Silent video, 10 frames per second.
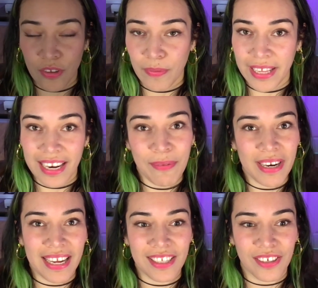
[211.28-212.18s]
the way that I want
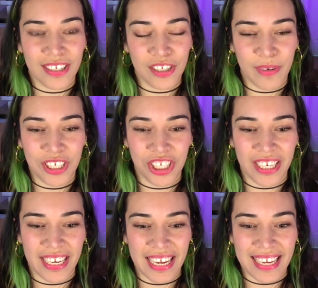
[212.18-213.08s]
to answer this
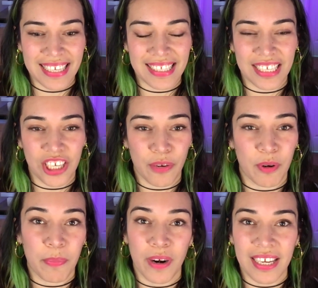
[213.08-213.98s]
question is the
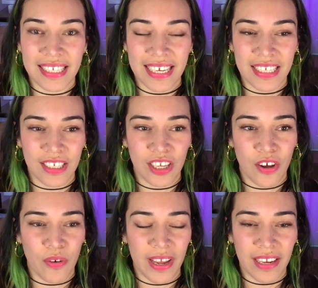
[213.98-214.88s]
general process.
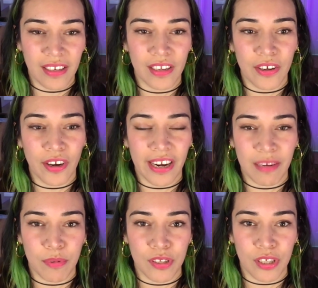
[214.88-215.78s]
So in CLO, you're
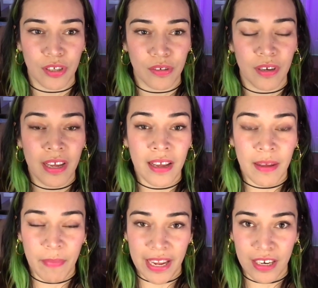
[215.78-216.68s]
able to
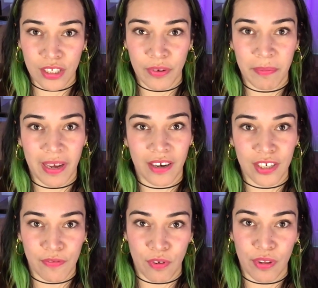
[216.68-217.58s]
make your sewing
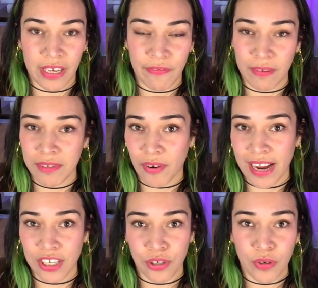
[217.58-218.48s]
patterns fully from
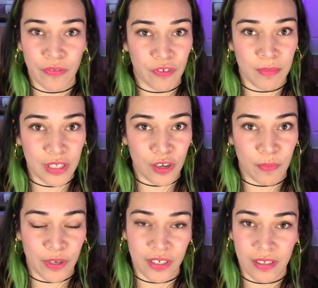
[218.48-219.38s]
scratch or from
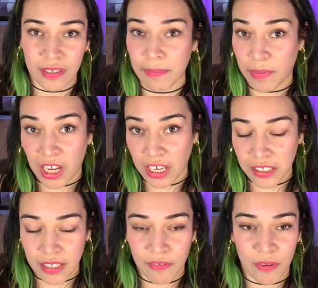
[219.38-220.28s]
slopers,
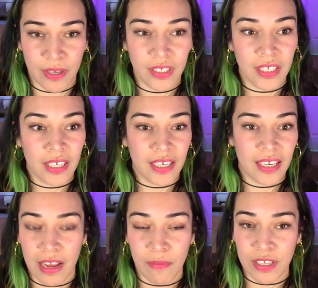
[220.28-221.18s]
blocks, if you will.
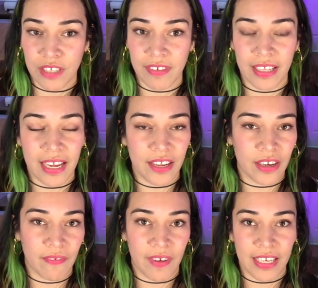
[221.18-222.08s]
And once you've done that, you
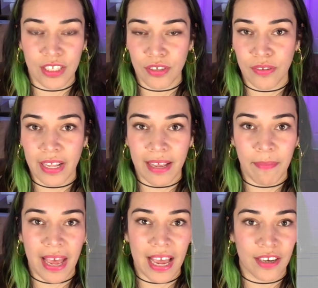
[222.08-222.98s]
can fine tune
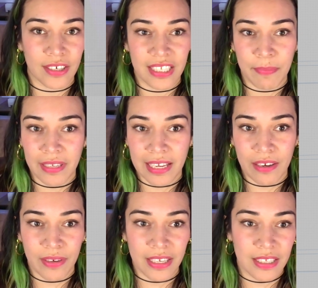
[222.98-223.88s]
them, add your seam
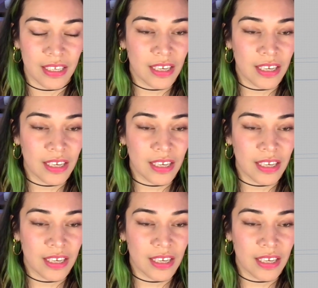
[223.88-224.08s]
allowance,